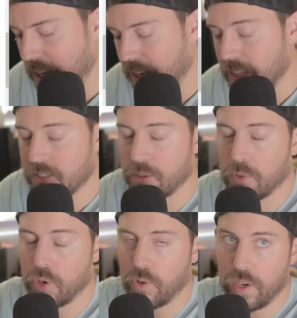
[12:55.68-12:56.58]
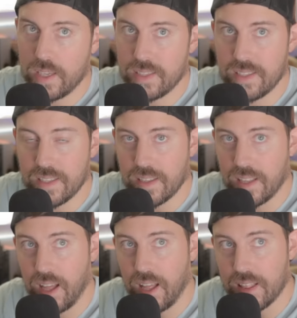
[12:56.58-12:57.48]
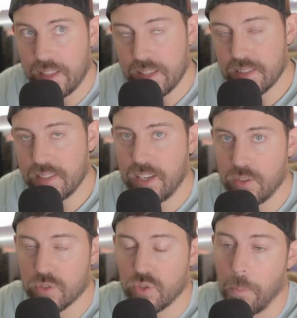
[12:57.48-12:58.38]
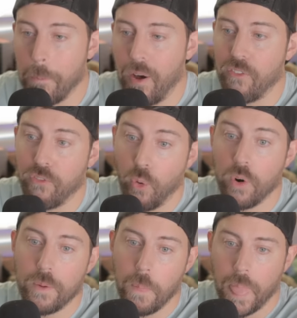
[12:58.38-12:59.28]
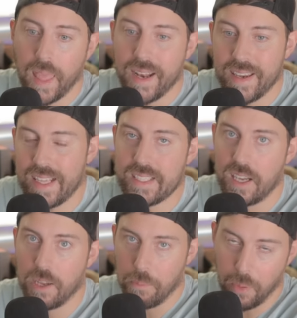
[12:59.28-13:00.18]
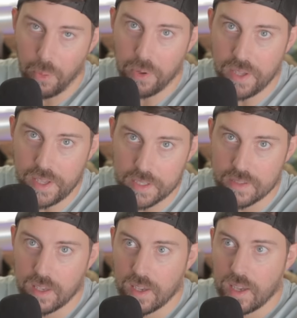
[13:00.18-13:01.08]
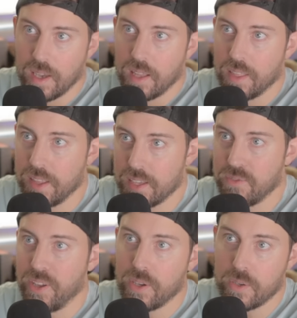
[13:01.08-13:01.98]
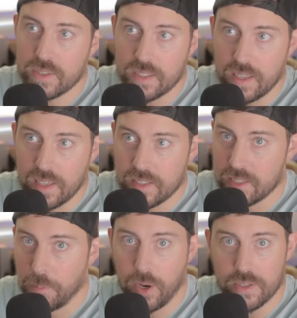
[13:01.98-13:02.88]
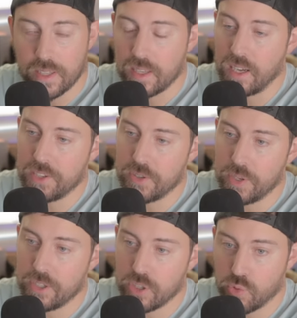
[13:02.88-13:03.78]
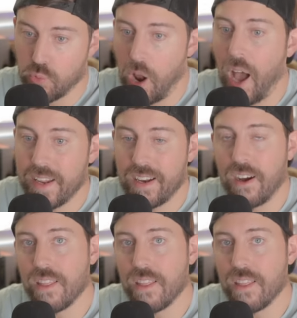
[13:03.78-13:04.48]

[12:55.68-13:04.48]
getting some crazy lease deals for Nissan employees. These vehicles in some parts of the country are just rotting